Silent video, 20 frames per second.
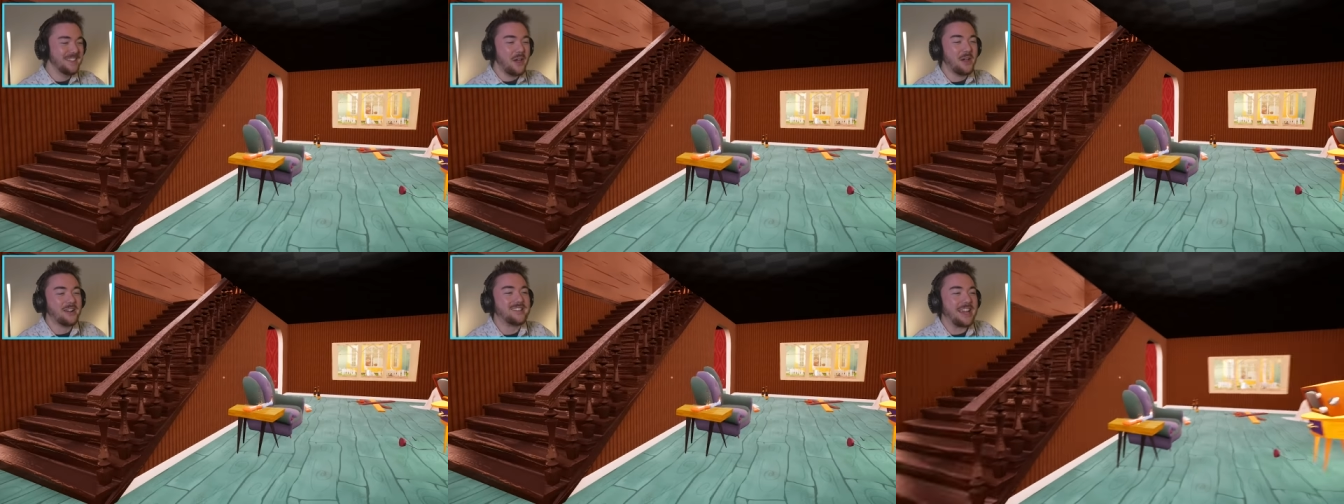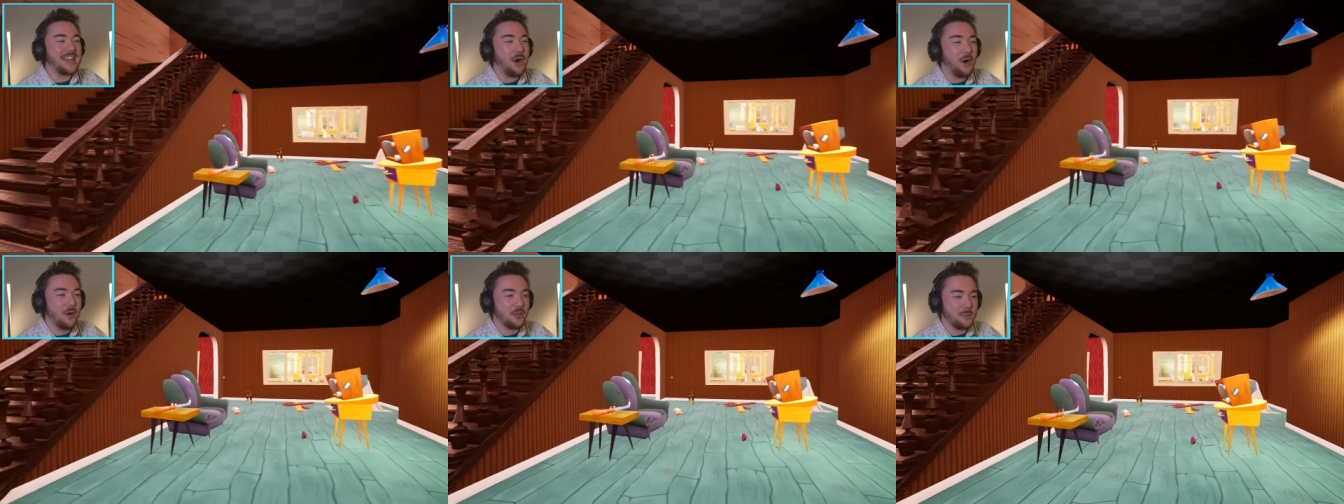
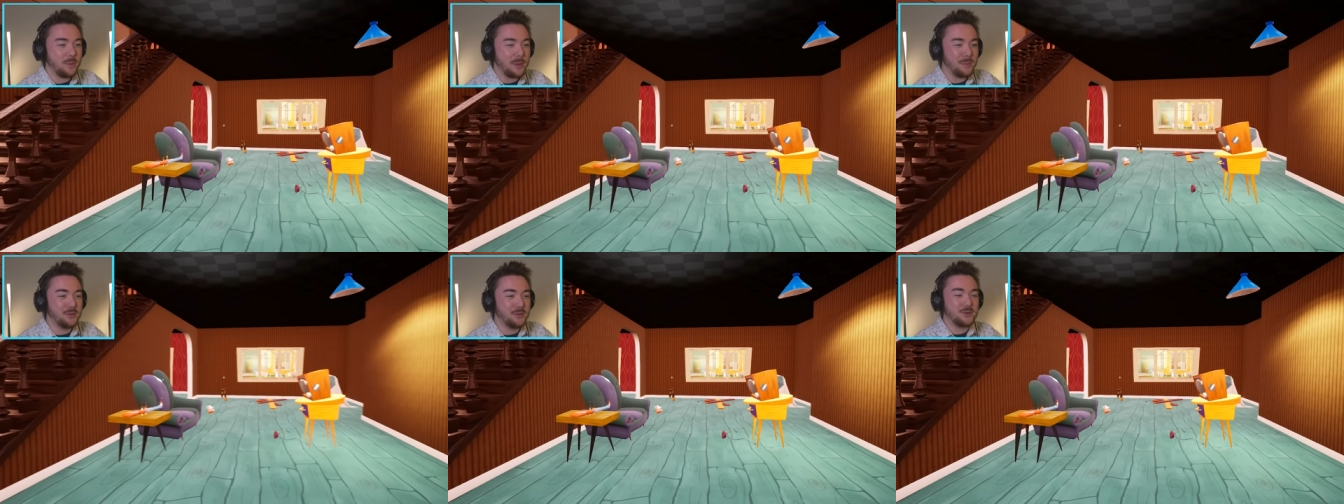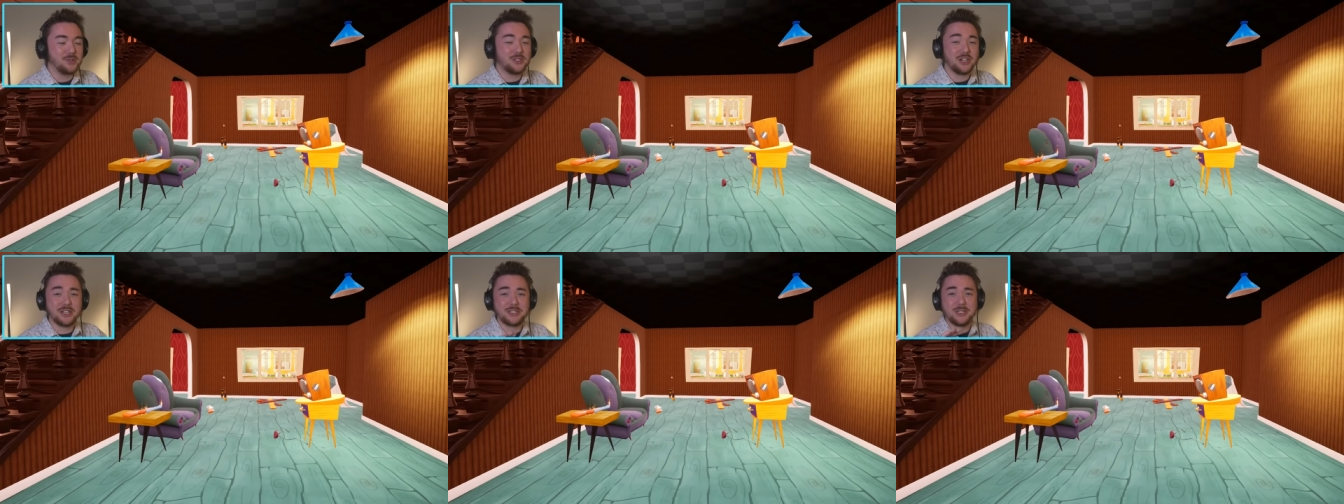It's like all the people
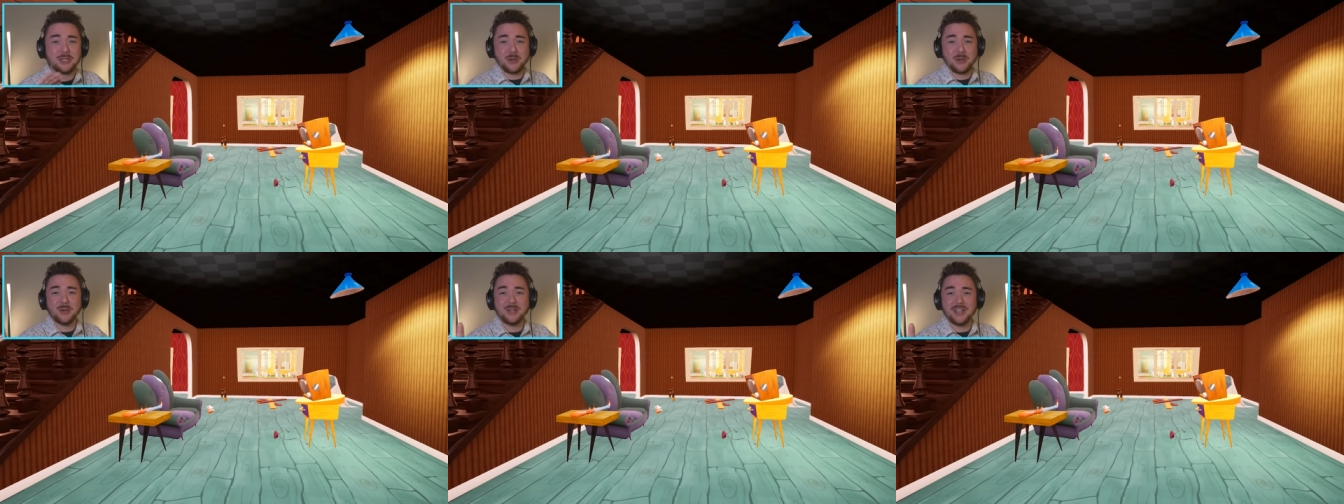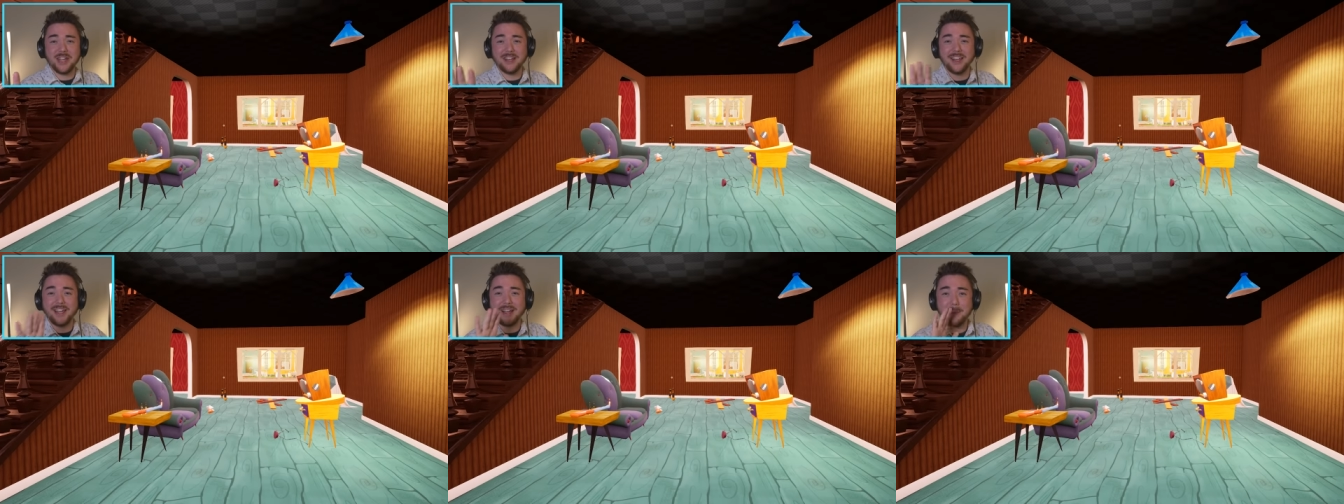who just
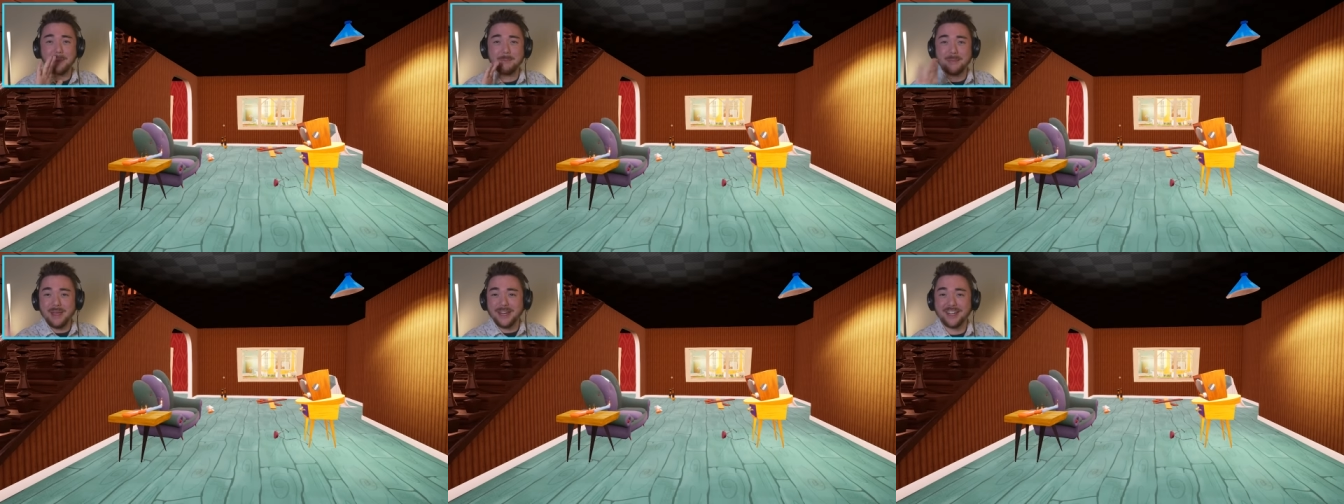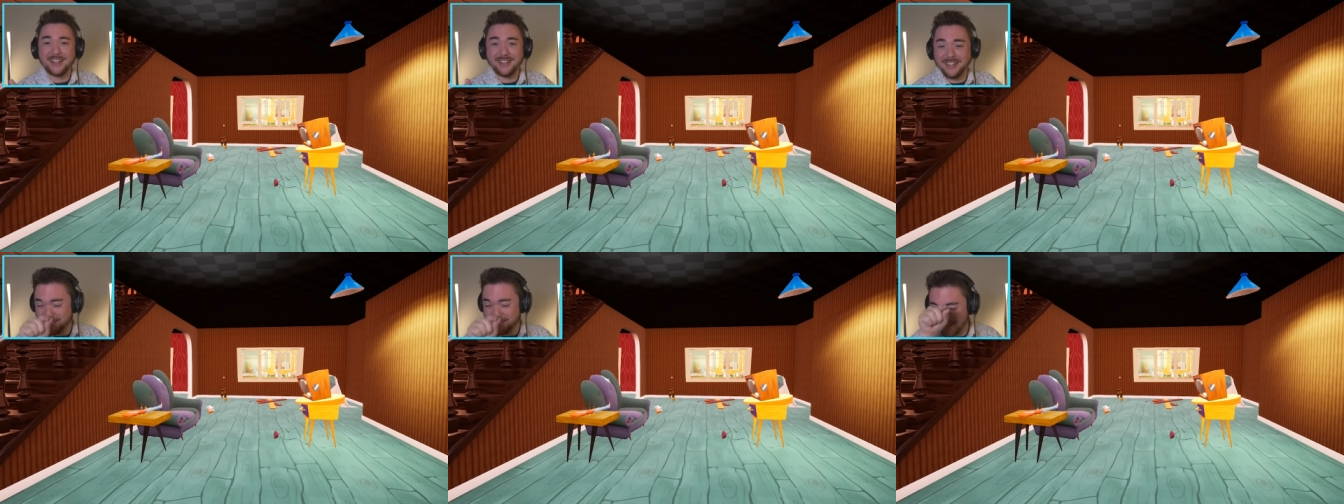tuned in, like
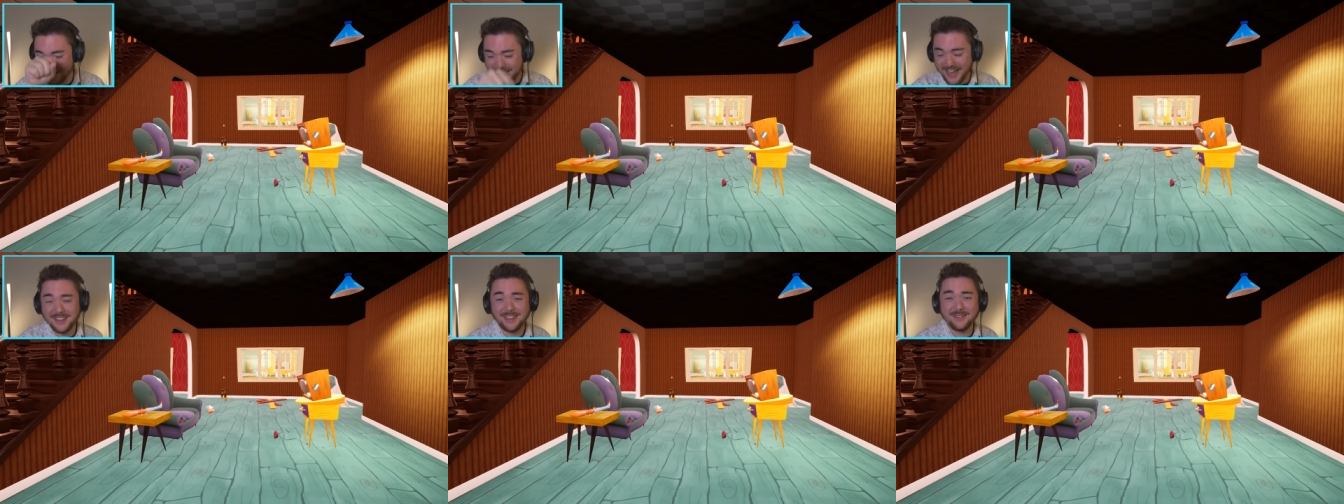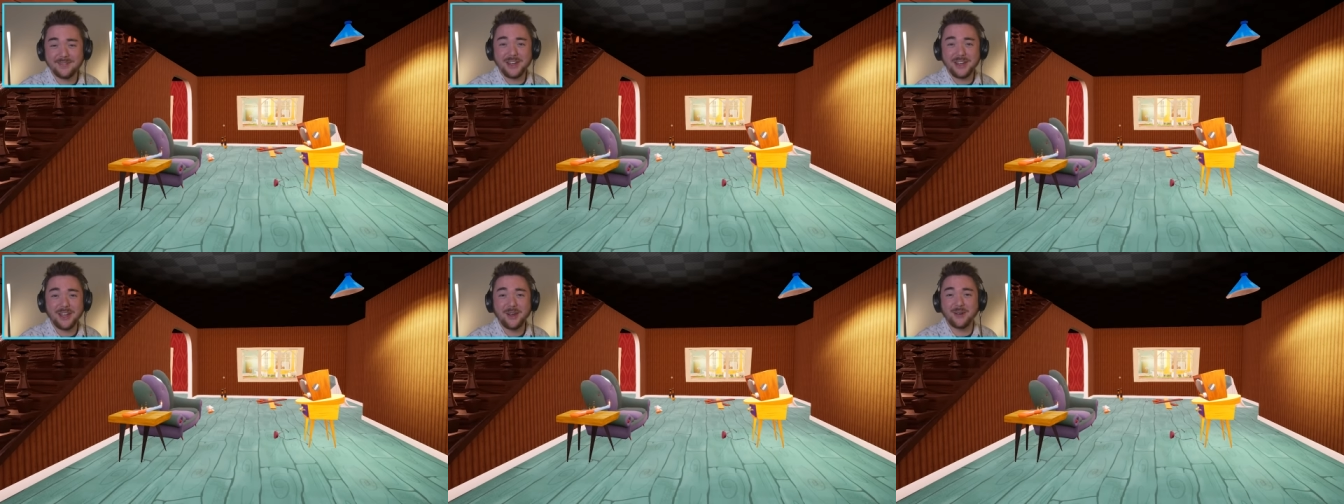immediately like
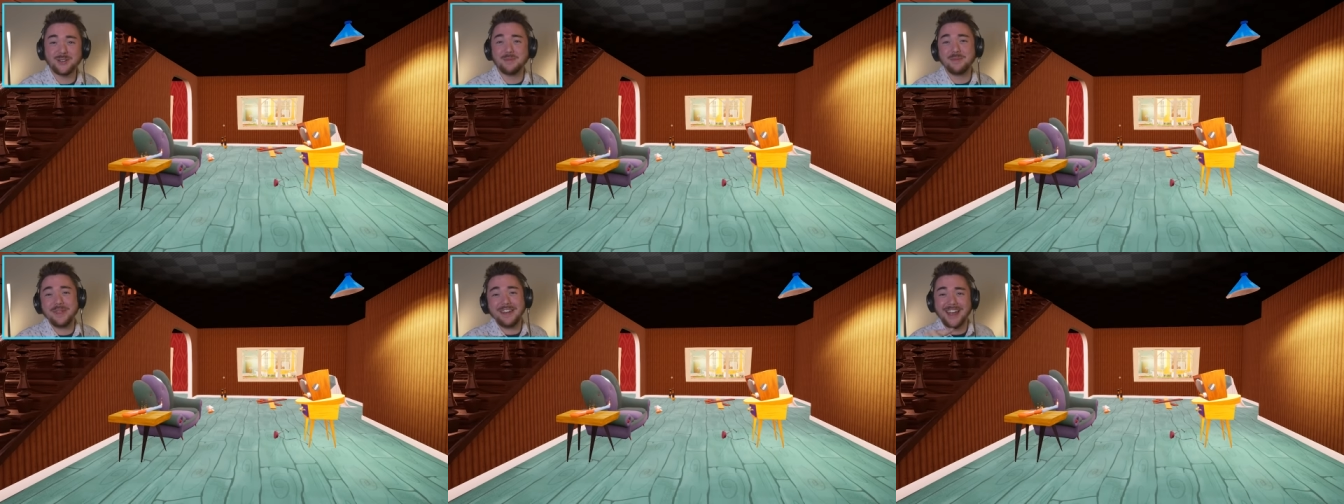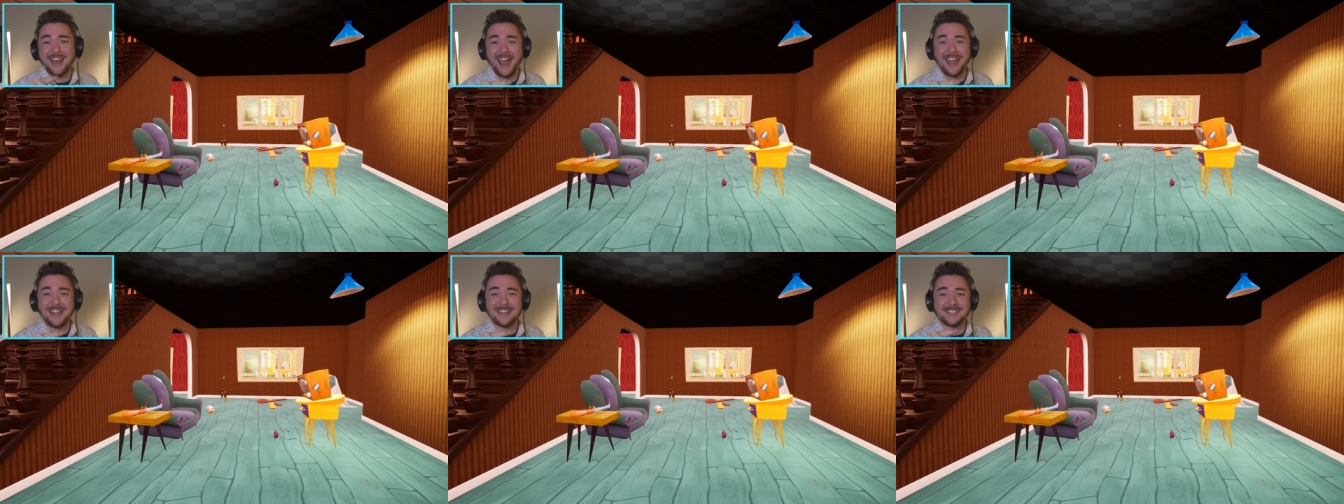the video to be
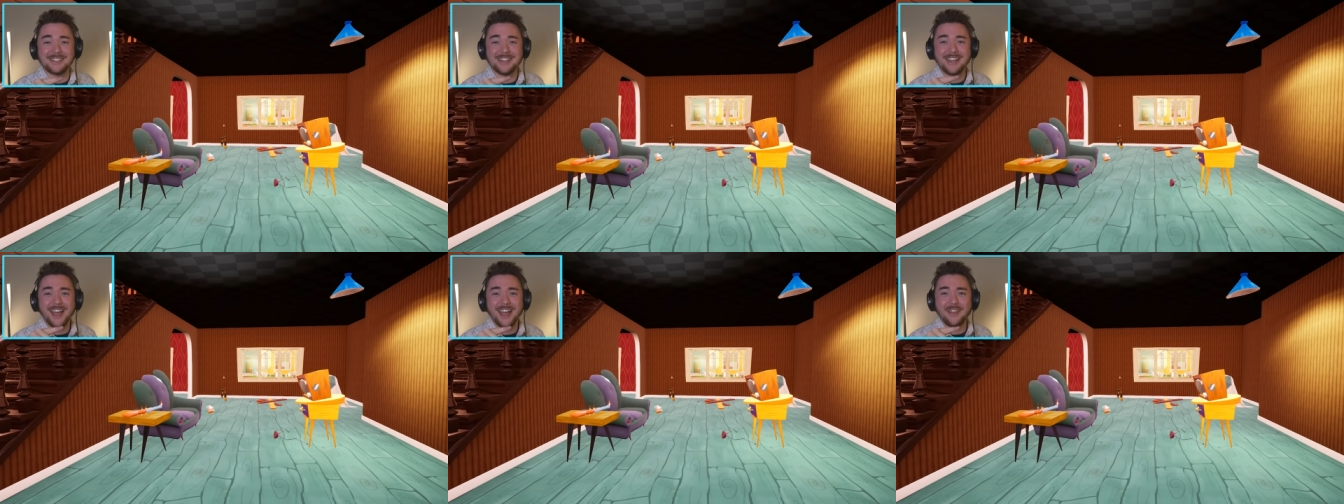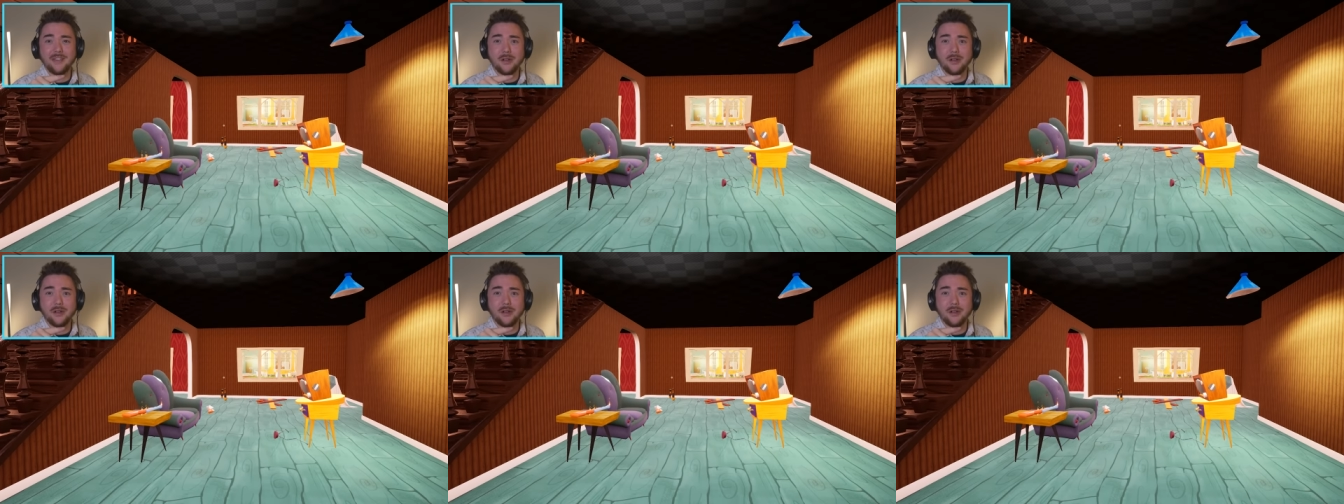nice.